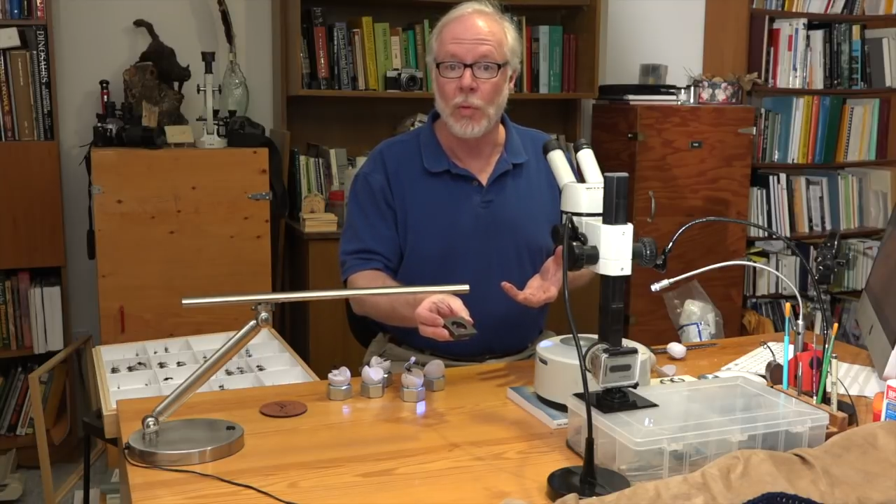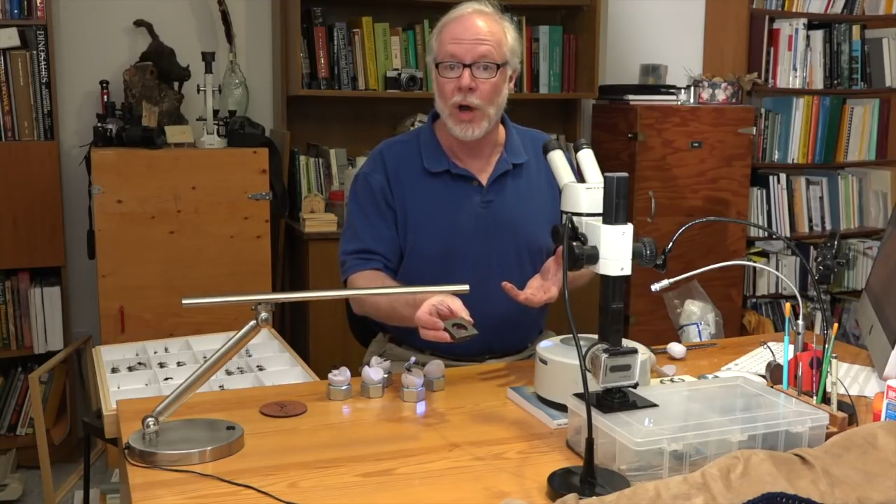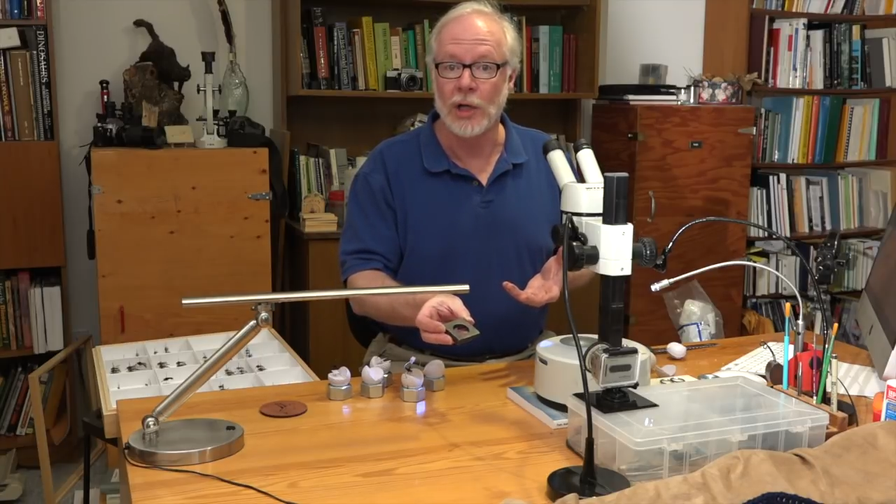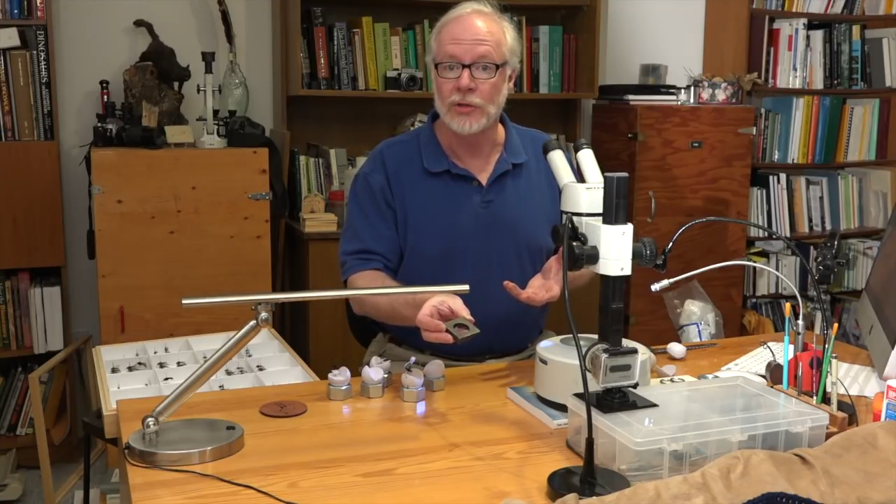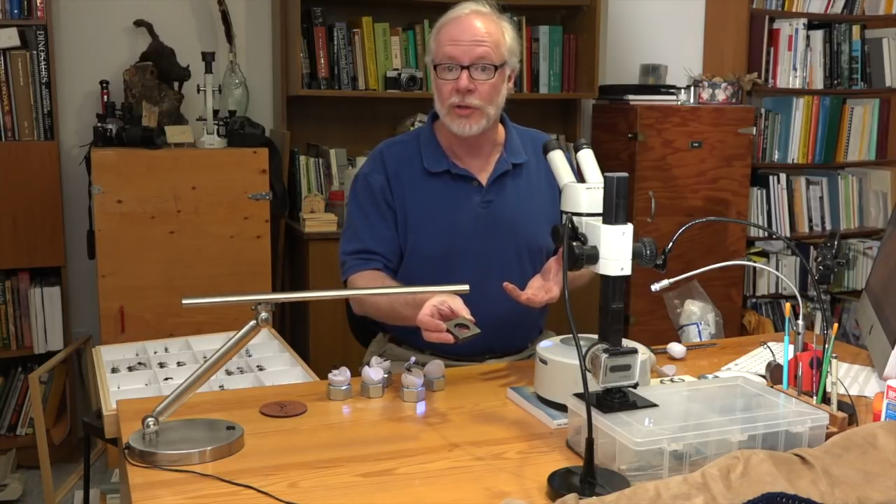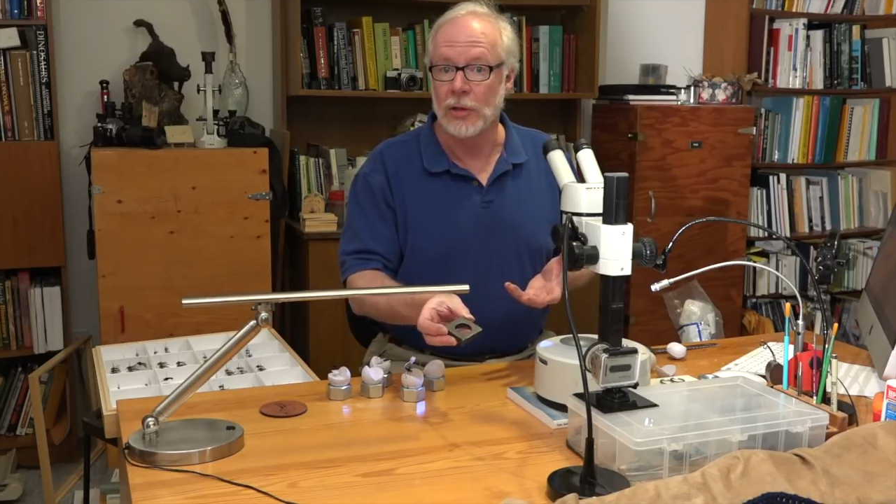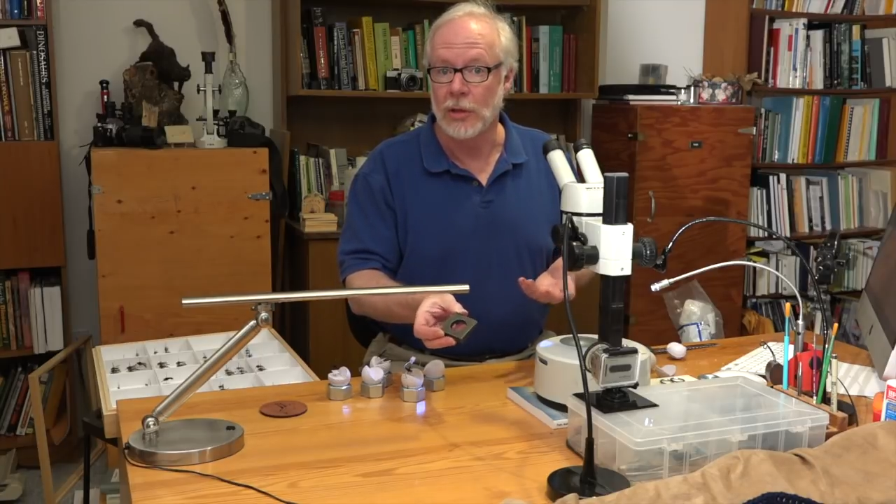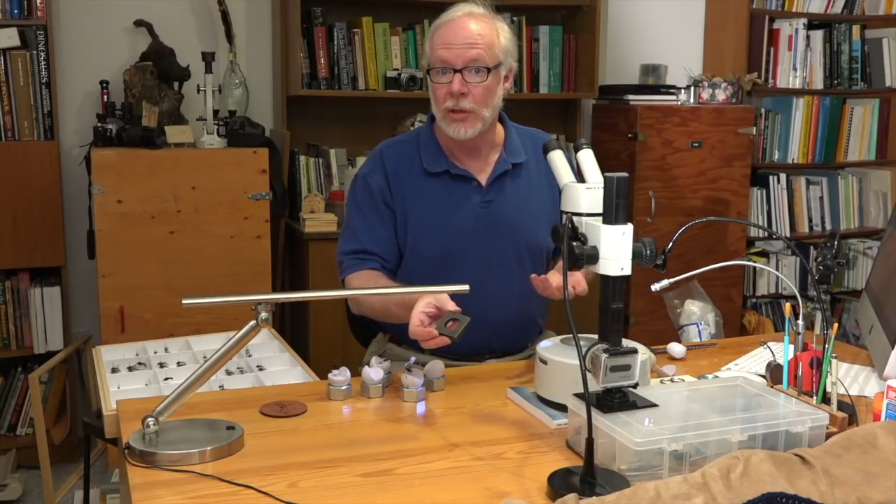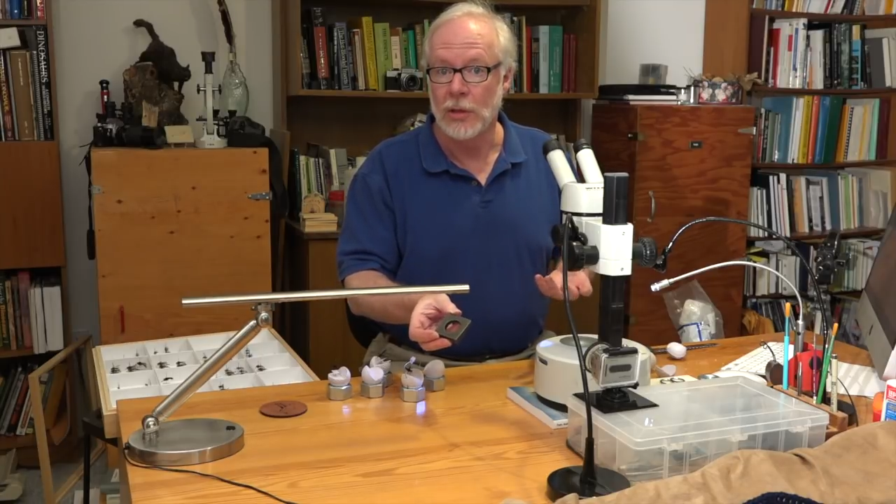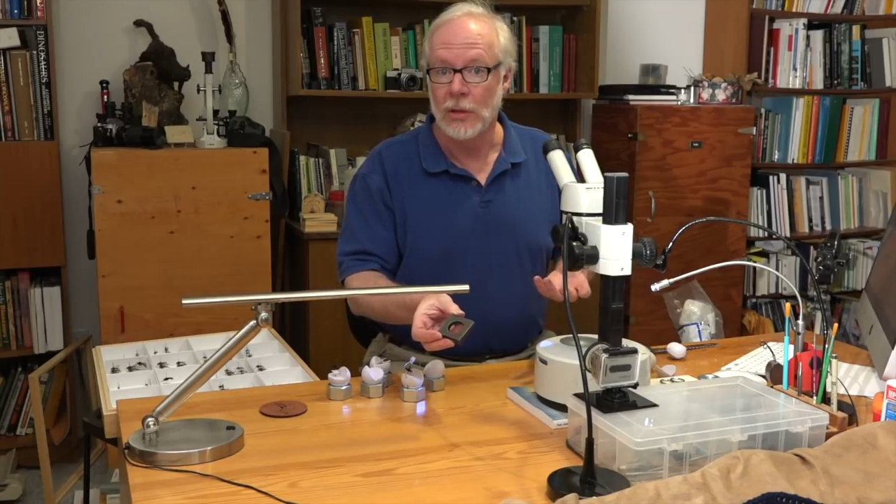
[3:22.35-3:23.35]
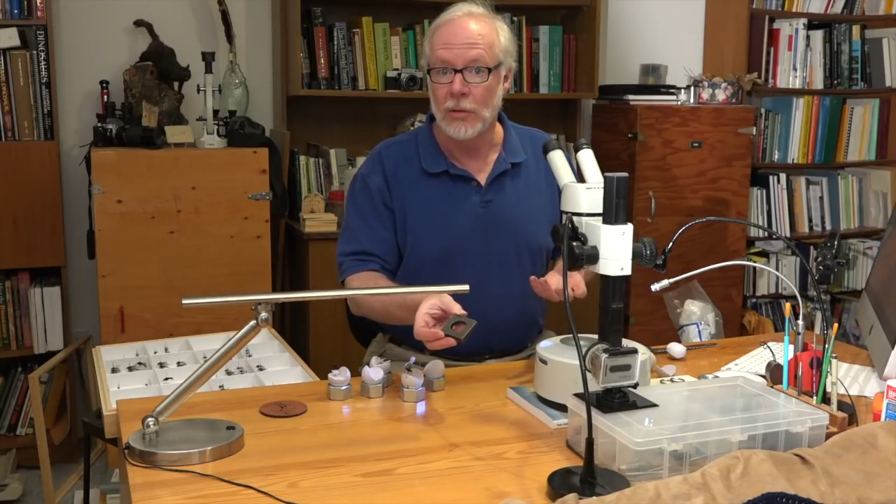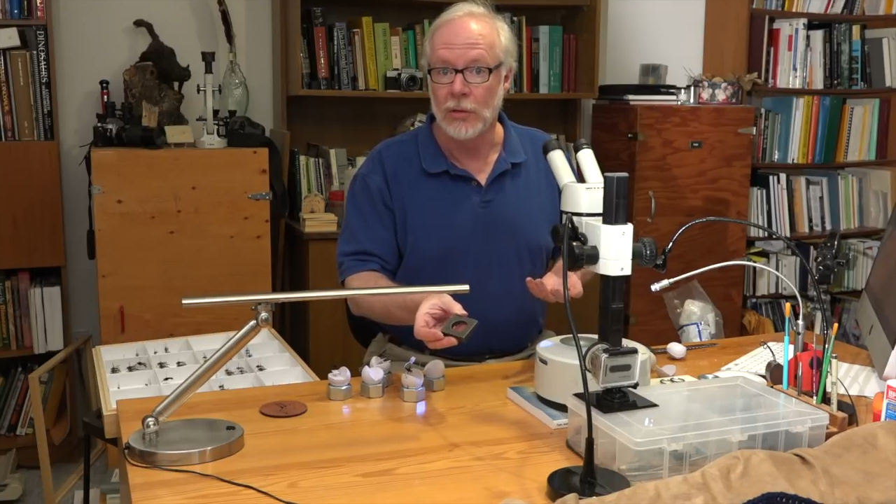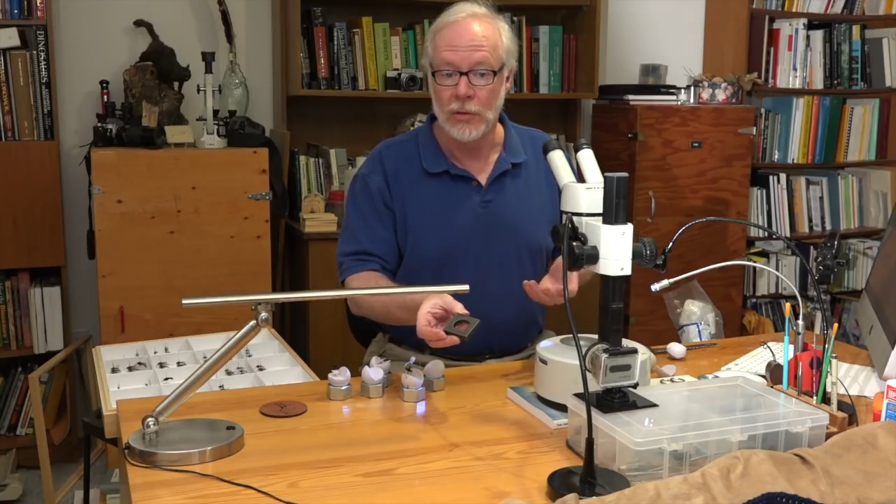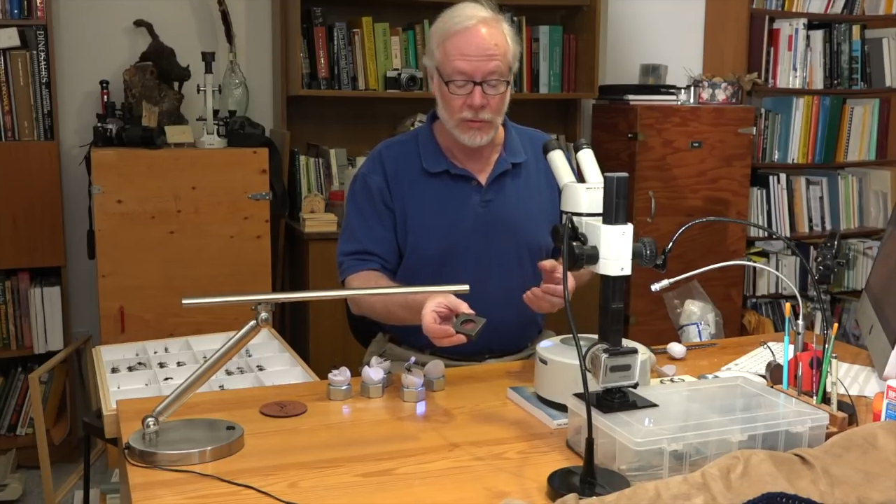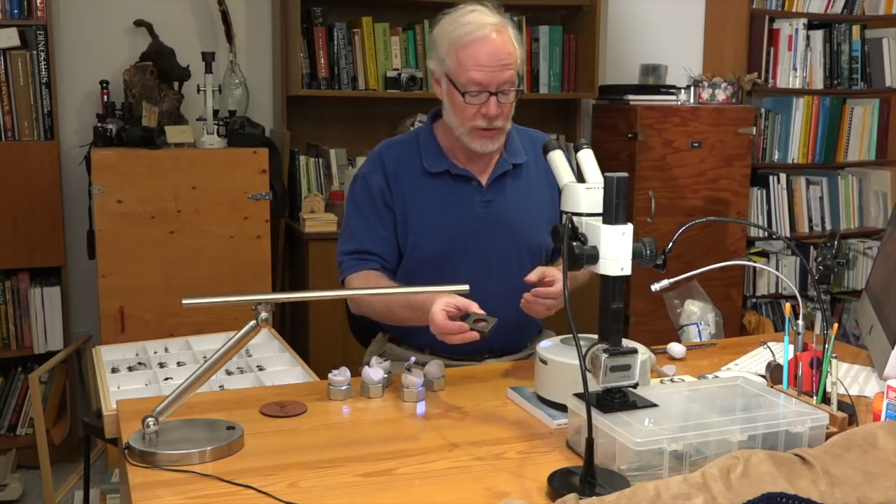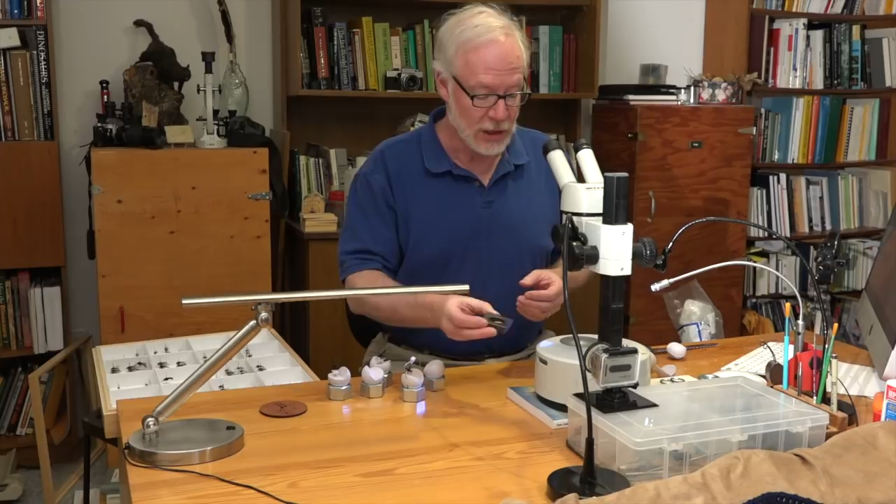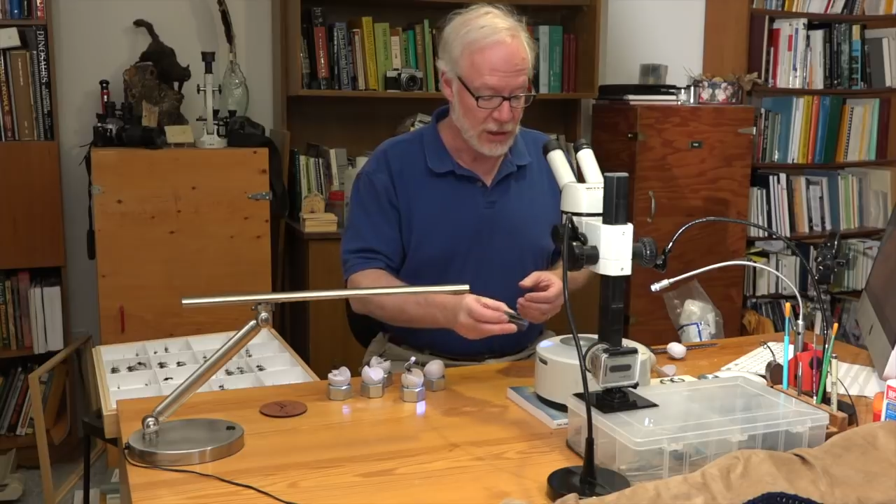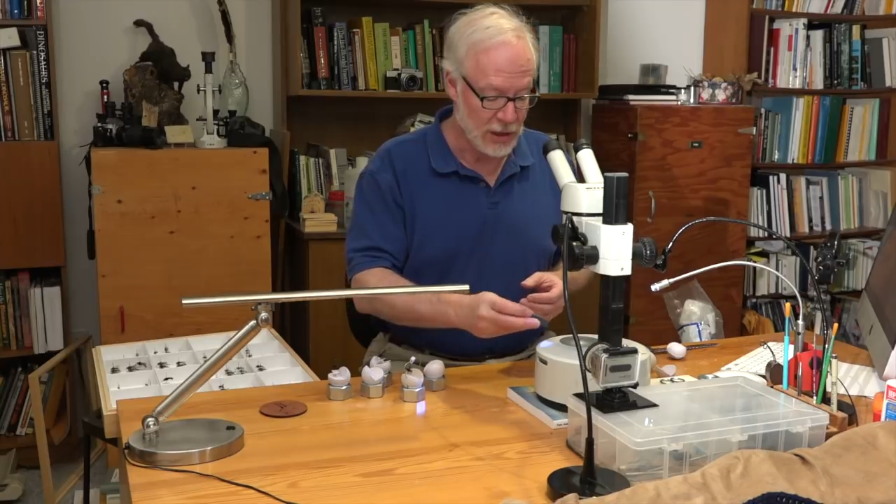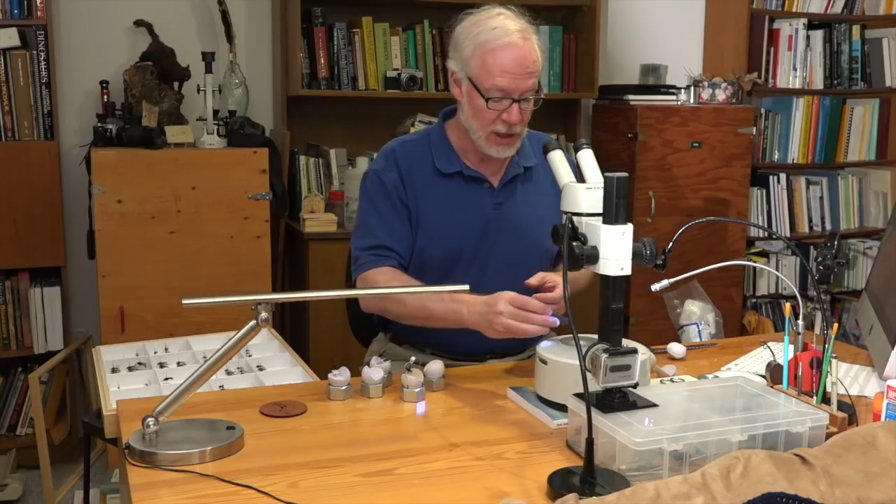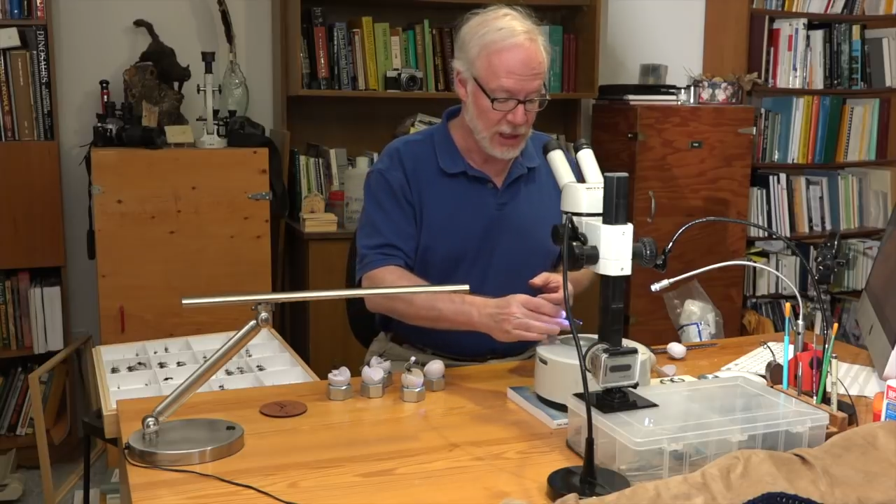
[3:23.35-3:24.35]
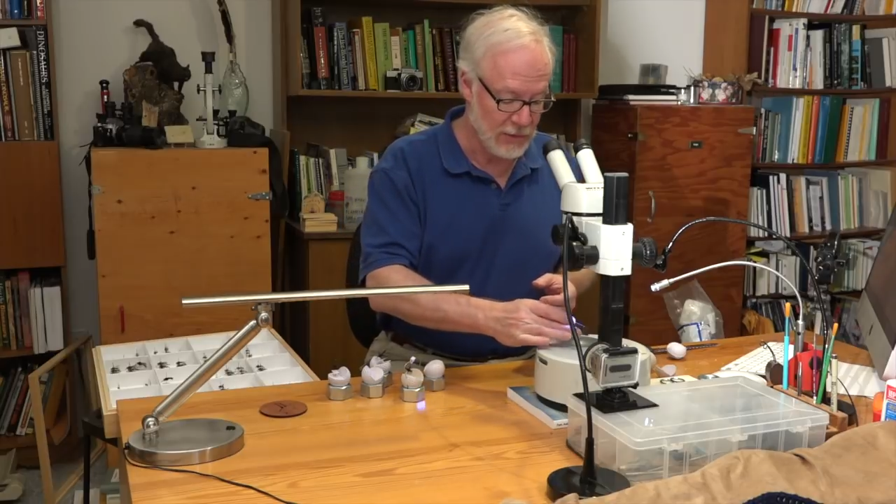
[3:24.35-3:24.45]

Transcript: washer. Who knew such a thing